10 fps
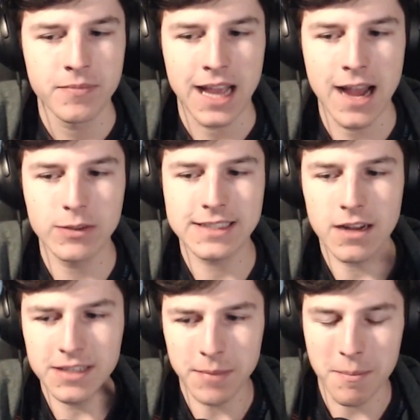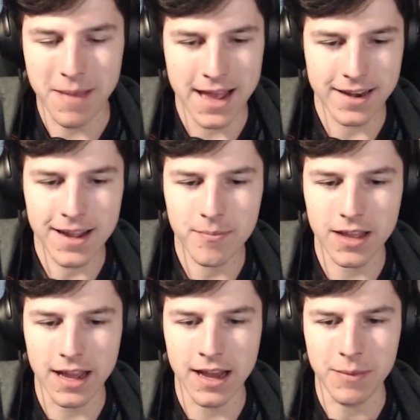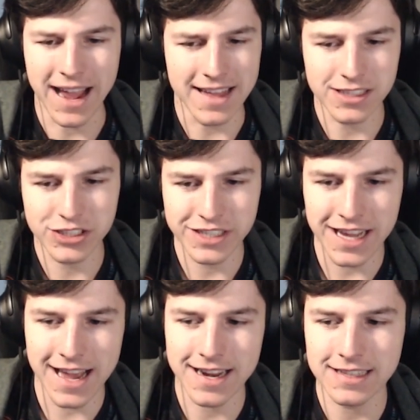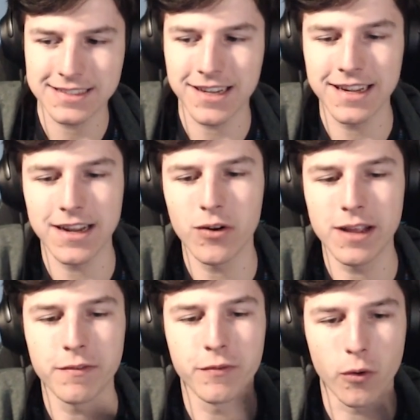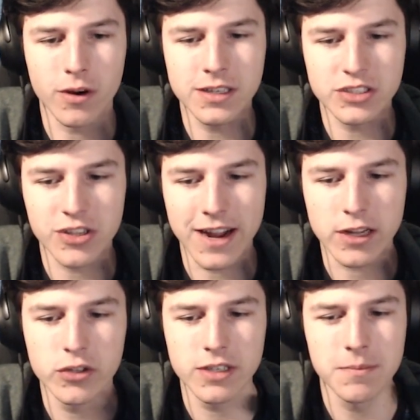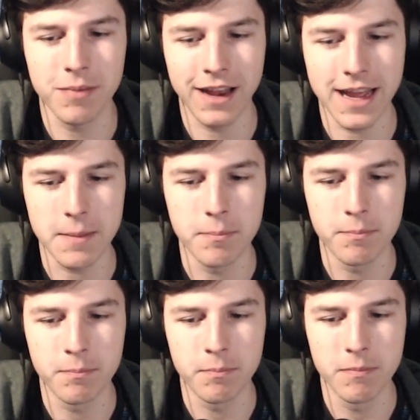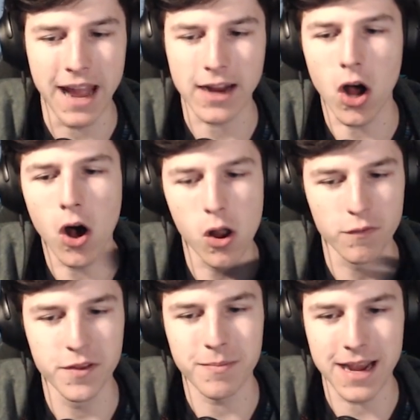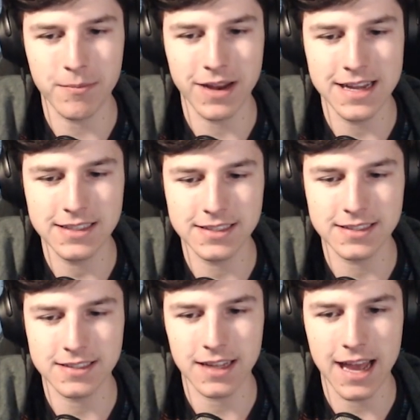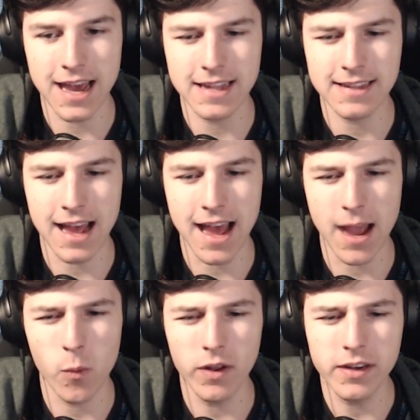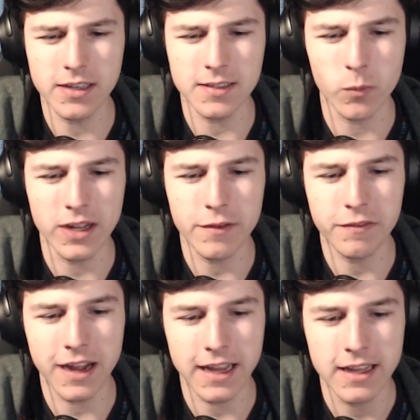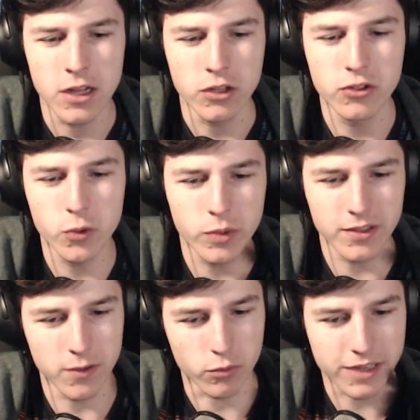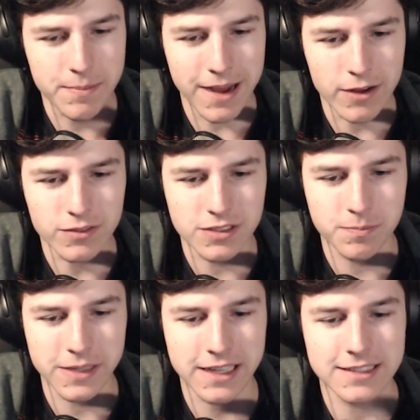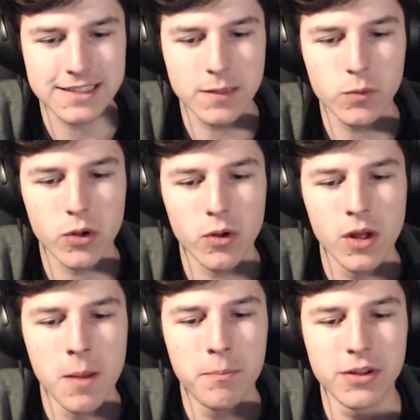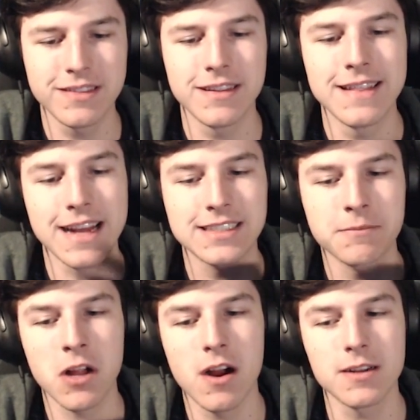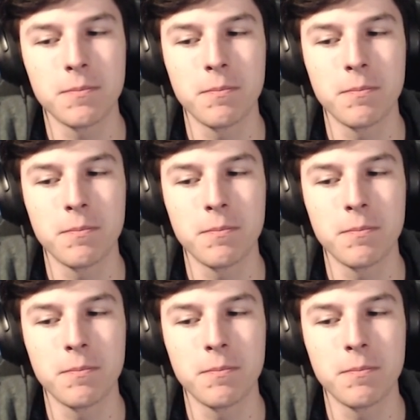I was counting my mana, my energy, and I saw that I only have 4, so I couldn't play like all of the Mind Blasts. And I wondered, what if I dual wield the Rebound, because that will put the next card